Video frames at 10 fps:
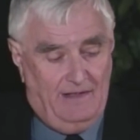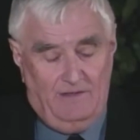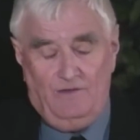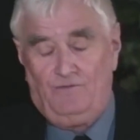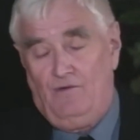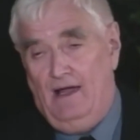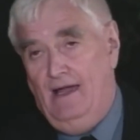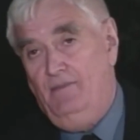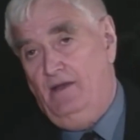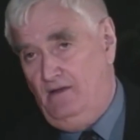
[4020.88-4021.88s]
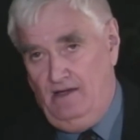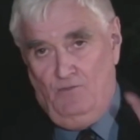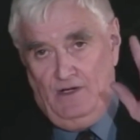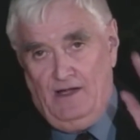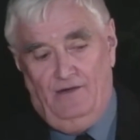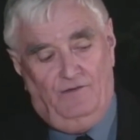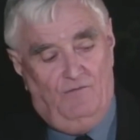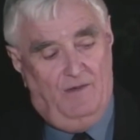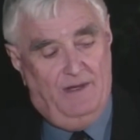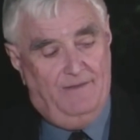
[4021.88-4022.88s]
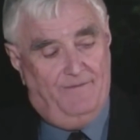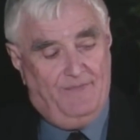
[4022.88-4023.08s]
describe, in one case a woman,